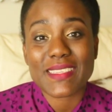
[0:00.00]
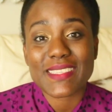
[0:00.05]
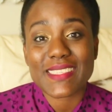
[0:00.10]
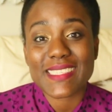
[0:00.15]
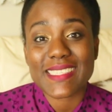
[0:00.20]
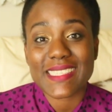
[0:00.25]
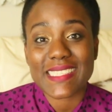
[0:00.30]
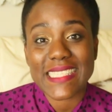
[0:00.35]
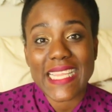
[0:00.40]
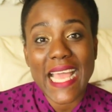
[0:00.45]

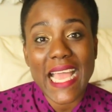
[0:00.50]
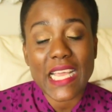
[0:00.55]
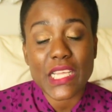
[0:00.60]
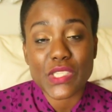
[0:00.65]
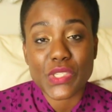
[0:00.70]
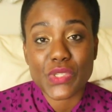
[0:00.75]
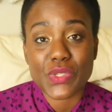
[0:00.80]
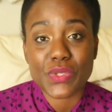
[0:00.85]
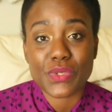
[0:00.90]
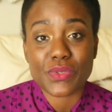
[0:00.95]

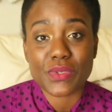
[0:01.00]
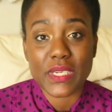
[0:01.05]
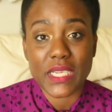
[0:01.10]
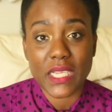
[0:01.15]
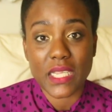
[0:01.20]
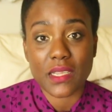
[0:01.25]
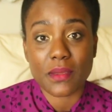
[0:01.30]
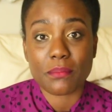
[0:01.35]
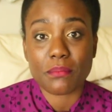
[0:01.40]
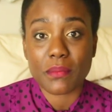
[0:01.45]
snack
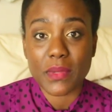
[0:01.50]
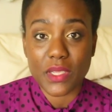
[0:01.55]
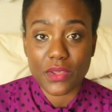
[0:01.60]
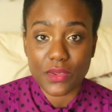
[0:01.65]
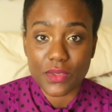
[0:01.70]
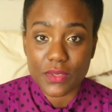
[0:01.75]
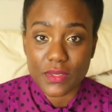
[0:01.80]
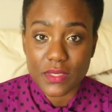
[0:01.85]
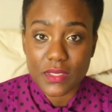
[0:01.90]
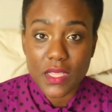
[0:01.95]
during
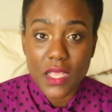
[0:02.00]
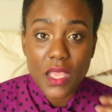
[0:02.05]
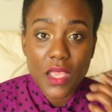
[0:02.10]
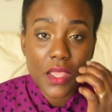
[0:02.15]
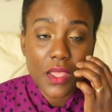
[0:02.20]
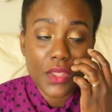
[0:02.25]
meals.